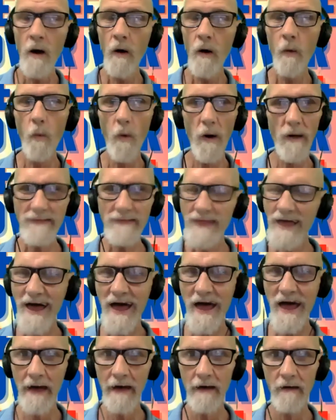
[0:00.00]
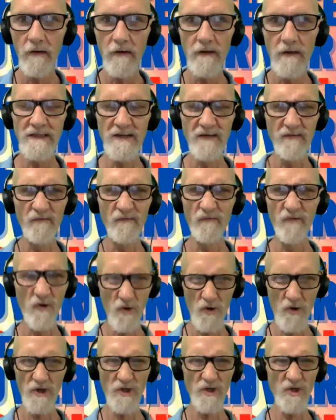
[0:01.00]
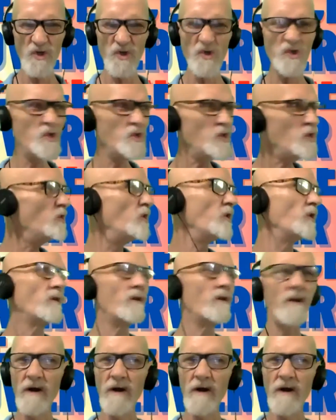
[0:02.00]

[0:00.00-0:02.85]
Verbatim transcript: What the hell is inverted sugar?